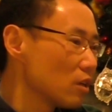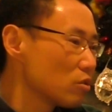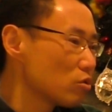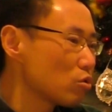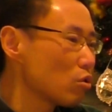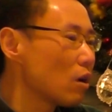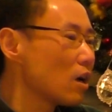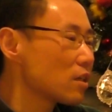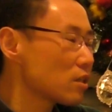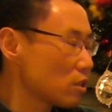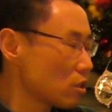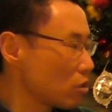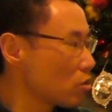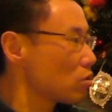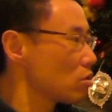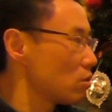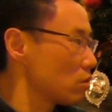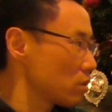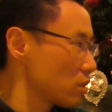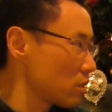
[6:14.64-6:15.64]
trust
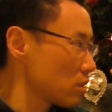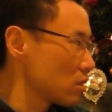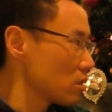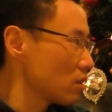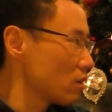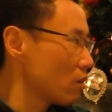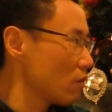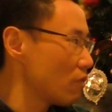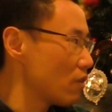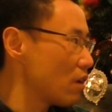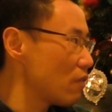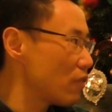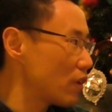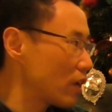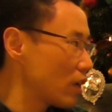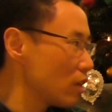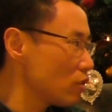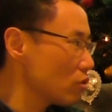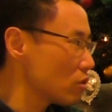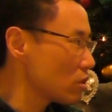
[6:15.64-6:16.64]
source or
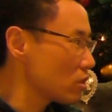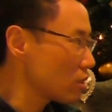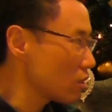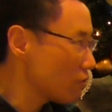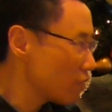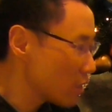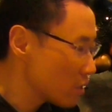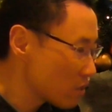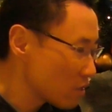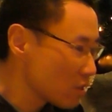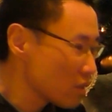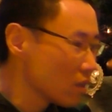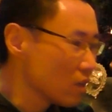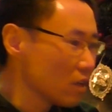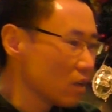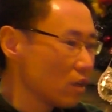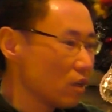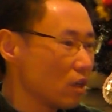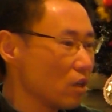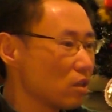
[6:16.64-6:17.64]
verification service Are,